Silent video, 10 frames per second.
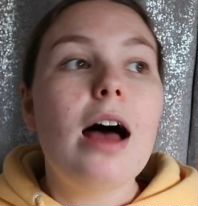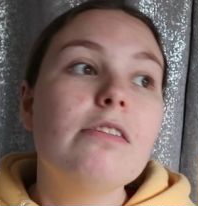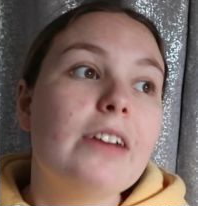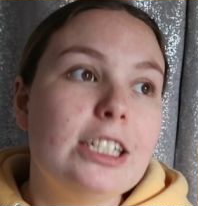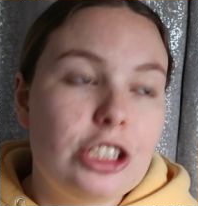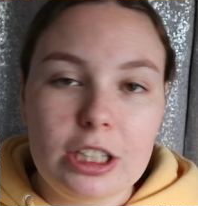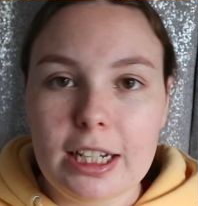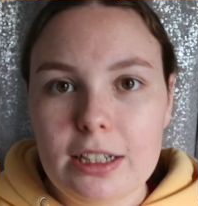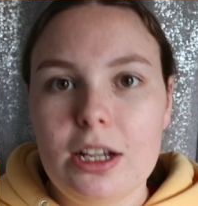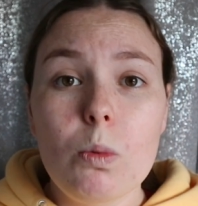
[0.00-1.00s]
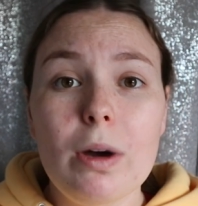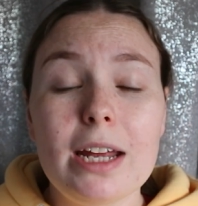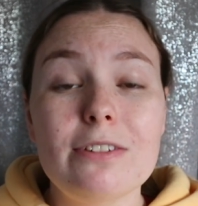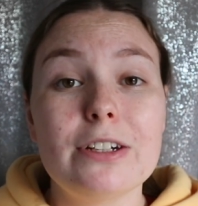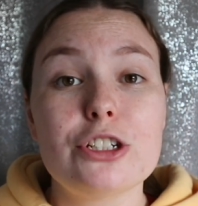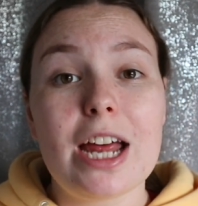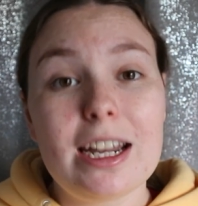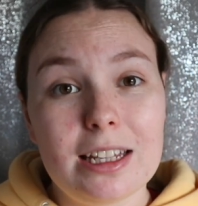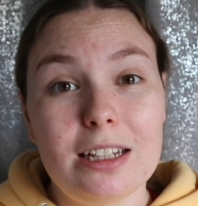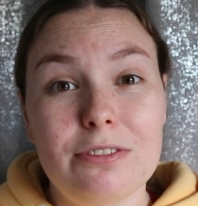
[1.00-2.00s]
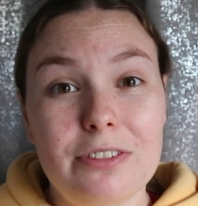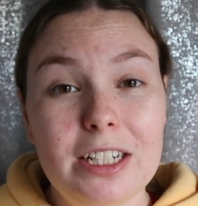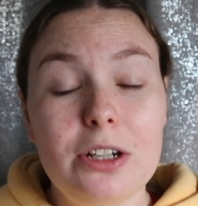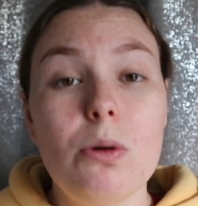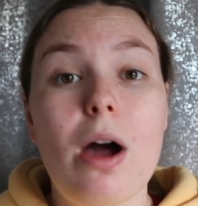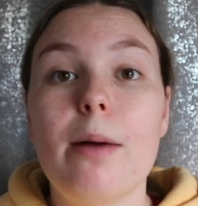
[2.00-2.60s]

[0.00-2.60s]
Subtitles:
Eventually, when I finish editing the video,